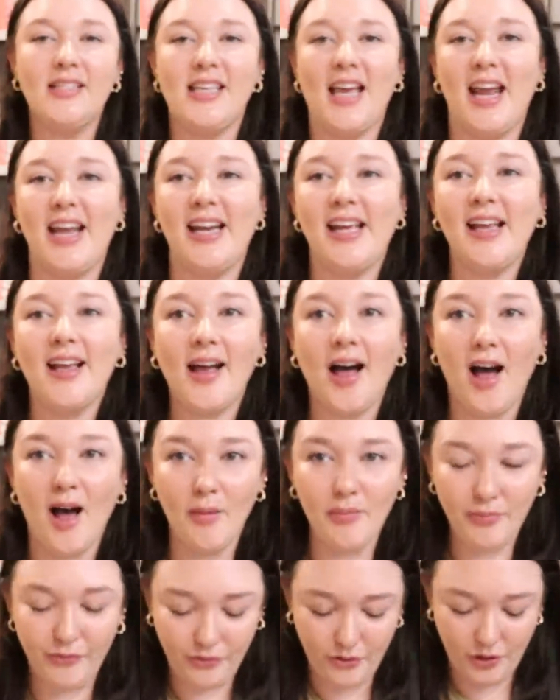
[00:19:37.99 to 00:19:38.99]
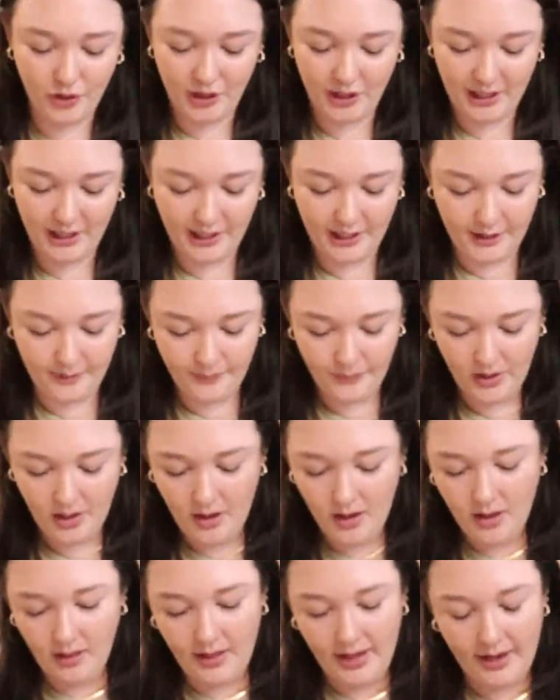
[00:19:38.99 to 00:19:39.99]
tiny cup for
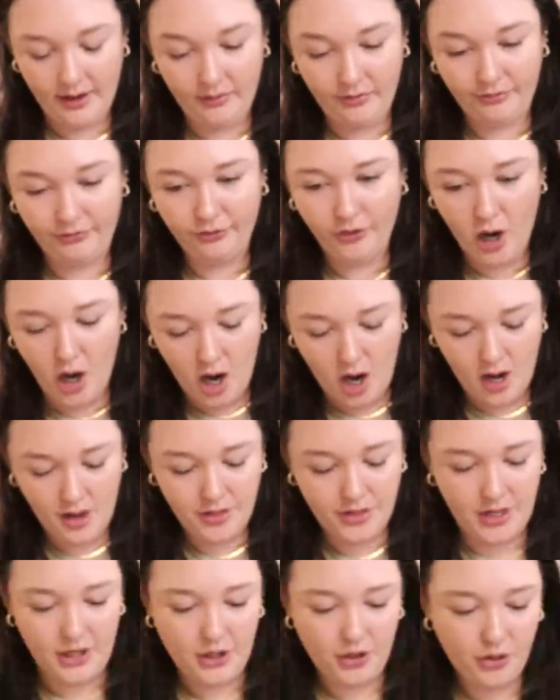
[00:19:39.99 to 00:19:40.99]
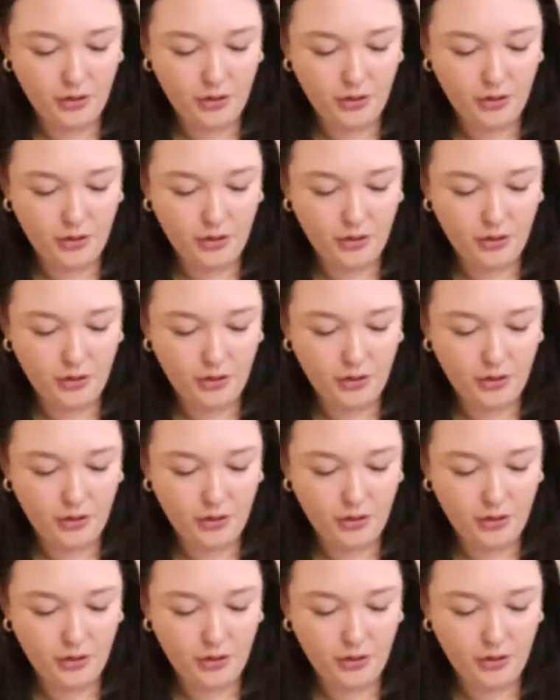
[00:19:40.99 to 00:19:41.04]
like froth and